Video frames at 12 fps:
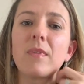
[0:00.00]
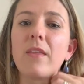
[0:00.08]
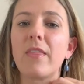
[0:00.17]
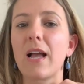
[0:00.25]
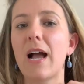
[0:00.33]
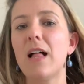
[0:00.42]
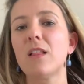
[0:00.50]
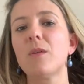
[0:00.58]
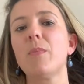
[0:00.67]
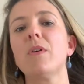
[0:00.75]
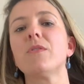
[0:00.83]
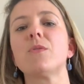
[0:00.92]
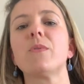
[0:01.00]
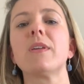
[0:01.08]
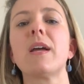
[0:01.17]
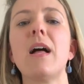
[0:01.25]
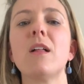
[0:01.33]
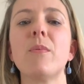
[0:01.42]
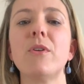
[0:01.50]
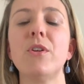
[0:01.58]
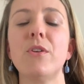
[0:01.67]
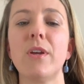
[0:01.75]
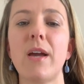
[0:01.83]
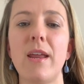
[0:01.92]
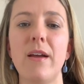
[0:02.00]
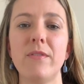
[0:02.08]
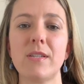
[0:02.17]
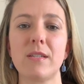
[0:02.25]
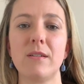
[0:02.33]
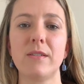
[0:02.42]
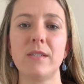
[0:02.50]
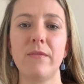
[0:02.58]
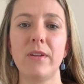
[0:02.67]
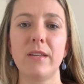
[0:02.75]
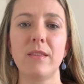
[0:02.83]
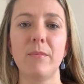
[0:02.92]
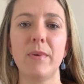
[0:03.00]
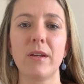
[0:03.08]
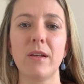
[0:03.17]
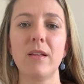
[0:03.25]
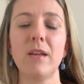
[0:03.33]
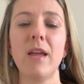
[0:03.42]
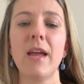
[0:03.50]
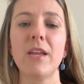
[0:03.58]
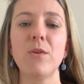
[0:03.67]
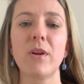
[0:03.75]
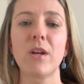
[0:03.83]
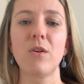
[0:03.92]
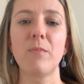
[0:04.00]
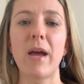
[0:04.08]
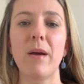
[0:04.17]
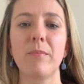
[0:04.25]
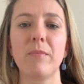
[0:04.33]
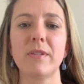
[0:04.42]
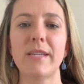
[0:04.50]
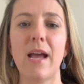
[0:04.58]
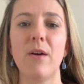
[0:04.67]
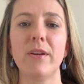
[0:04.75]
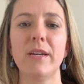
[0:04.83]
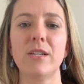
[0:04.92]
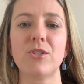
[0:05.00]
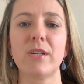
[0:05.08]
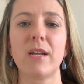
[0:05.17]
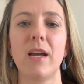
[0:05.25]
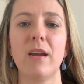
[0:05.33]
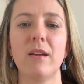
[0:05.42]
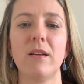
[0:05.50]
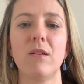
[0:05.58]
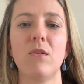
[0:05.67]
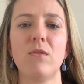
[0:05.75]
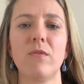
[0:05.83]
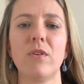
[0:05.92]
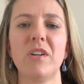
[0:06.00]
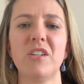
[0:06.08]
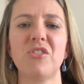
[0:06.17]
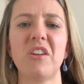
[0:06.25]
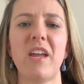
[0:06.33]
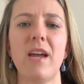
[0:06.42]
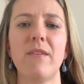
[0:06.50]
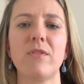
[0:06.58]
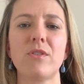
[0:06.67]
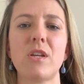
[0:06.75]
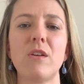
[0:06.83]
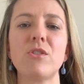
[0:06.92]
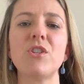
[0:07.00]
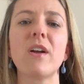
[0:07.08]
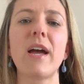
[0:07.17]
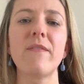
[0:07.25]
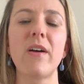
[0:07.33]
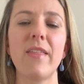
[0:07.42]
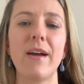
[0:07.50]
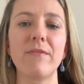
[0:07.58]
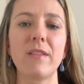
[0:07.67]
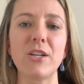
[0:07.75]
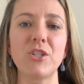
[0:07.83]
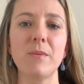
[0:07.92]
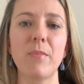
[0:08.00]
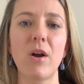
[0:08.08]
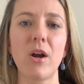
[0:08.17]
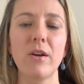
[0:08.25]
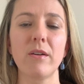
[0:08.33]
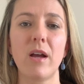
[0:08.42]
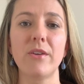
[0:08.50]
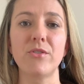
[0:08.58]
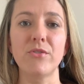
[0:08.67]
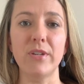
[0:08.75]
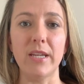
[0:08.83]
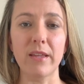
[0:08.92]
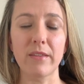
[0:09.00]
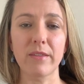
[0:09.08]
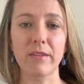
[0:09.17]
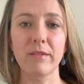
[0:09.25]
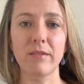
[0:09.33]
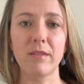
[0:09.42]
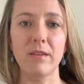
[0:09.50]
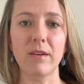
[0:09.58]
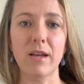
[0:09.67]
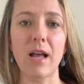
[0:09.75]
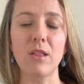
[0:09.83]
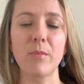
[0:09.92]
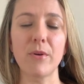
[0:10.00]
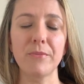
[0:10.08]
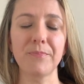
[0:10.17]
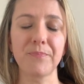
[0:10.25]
the collarbone. So with the collarbone, you kind of have this little divot in the middle. You want to go about down an inch and kind of over an inch and a half or so. So you're kind of on that fleshy part underneath the collarbone.